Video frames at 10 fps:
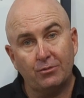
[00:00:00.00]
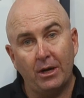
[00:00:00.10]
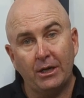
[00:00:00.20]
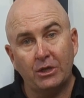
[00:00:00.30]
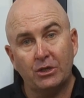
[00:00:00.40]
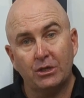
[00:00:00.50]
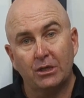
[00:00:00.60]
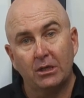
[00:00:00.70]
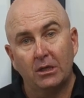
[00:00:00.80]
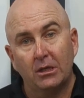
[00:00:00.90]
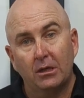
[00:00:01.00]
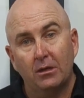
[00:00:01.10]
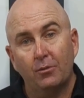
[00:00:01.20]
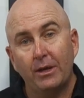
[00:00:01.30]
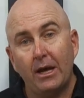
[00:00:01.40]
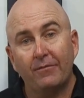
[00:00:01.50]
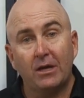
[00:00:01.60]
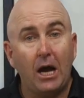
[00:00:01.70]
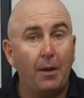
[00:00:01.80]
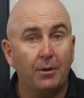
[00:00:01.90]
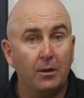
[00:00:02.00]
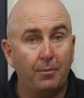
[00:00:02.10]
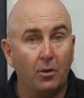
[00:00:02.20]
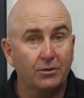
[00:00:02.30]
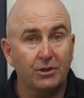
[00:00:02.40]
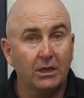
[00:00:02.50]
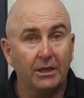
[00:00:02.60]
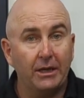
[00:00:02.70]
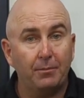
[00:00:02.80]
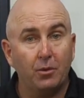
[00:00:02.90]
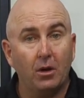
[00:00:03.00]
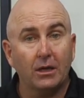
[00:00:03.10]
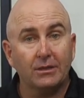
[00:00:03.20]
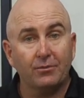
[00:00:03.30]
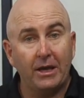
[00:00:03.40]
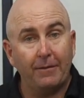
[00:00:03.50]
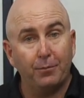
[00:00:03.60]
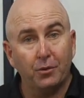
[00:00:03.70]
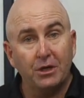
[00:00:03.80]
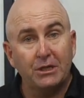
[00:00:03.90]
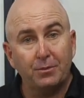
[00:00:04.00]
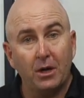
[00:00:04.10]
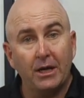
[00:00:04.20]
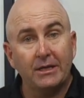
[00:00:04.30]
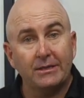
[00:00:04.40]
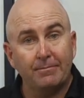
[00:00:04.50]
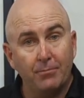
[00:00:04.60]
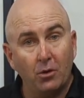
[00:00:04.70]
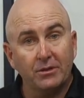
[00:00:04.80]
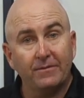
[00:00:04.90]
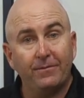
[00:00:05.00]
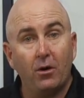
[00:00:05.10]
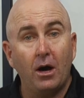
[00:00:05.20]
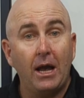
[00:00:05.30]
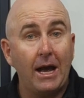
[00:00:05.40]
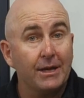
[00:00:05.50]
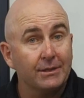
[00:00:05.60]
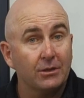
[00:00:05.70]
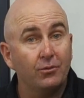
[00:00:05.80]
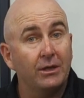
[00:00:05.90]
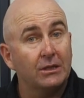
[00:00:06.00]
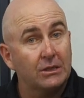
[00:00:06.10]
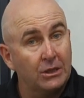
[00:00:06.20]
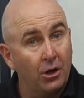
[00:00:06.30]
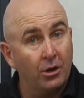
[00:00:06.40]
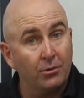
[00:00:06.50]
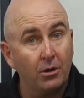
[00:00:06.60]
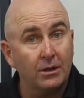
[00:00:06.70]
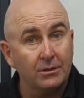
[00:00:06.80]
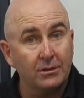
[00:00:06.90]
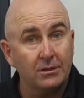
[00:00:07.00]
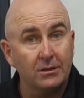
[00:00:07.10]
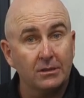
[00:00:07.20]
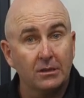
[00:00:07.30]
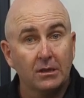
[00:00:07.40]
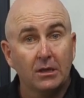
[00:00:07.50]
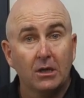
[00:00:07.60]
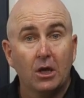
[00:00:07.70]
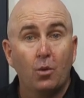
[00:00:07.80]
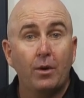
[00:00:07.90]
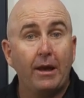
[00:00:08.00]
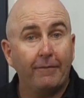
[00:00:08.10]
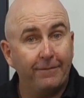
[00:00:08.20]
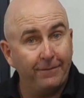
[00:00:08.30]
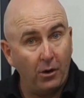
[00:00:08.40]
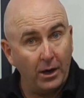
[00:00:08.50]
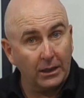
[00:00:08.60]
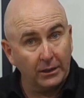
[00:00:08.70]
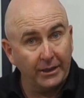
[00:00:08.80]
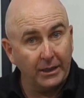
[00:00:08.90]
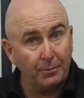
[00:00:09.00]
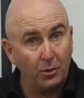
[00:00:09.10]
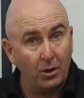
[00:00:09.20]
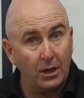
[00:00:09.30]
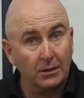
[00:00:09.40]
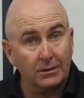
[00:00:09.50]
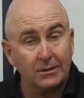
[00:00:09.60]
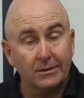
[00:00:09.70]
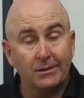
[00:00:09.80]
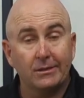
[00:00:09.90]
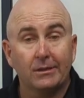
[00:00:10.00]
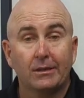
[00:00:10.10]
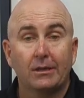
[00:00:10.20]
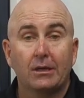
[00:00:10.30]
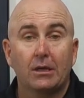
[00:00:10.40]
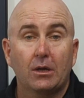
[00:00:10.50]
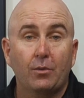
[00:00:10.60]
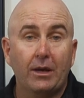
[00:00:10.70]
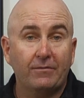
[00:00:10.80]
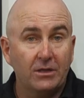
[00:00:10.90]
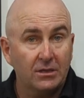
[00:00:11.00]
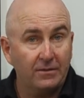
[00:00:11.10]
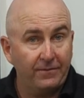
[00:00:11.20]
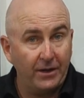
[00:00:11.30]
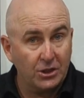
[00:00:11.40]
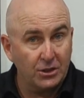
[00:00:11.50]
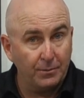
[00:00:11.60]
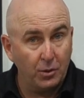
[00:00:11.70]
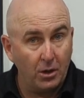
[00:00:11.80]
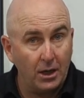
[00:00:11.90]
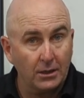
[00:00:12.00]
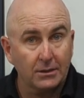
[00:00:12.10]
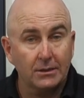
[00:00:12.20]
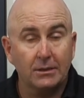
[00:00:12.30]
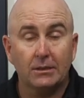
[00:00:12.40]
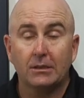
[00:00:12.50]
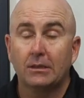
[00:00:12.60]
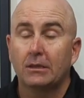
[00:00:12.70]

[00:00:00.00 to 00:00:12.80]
range. We have carpet and upholstery cleaning products, we have pre-sprays, emulsifier, acid rinse, deodorizers. We have fire cleaning products, we have disinfection products,